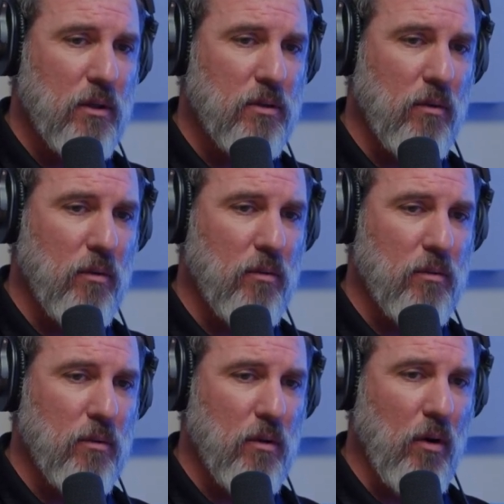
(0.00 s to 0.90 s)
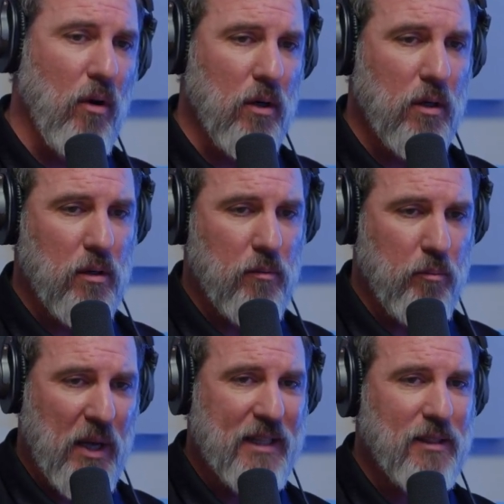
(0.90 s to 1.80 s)
So the hard
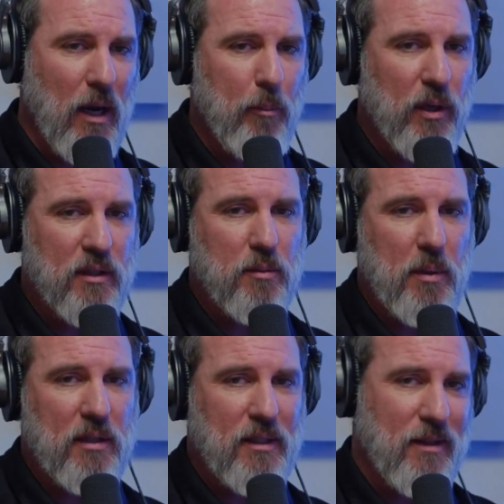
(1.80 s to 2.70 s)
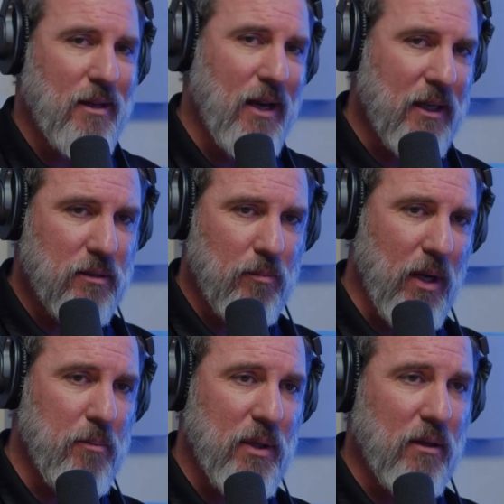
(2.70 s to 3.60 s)
base operating expense at the next
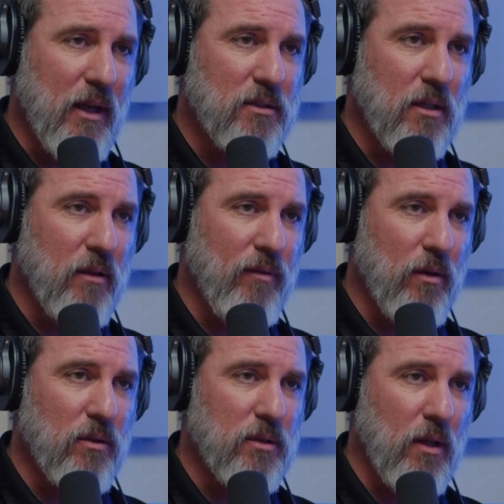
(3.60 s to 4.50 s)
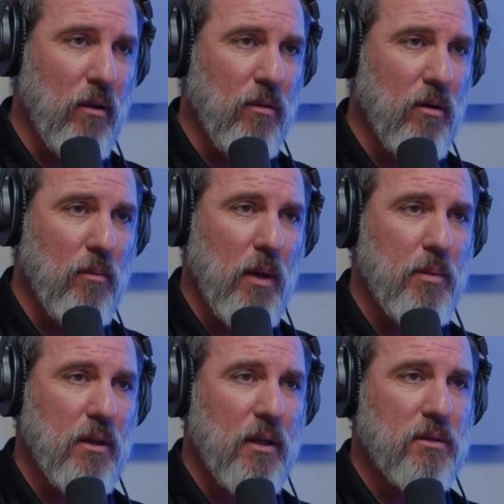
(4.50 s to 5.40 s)
might be less than the first, and the third might
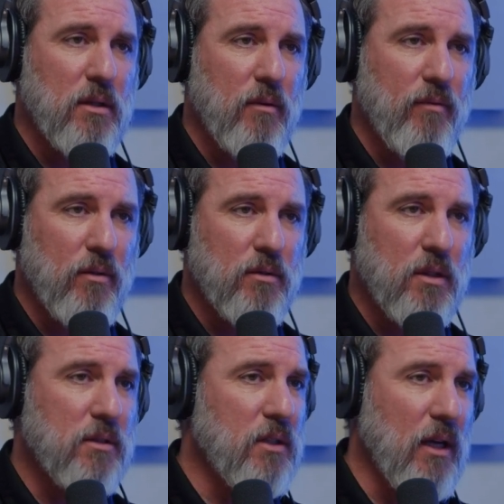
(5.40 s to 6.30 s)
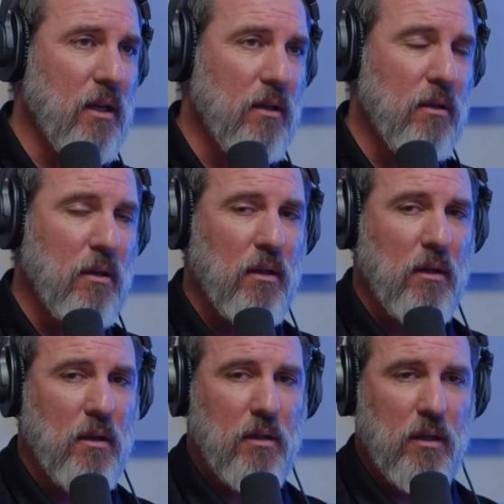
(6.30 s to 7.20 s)
be less than the first and the second,
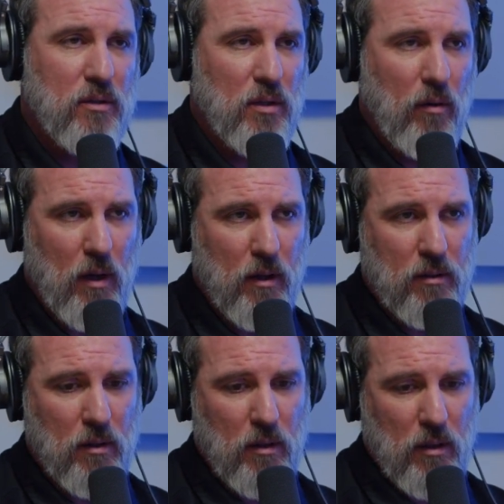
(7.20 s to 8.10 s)
and so on.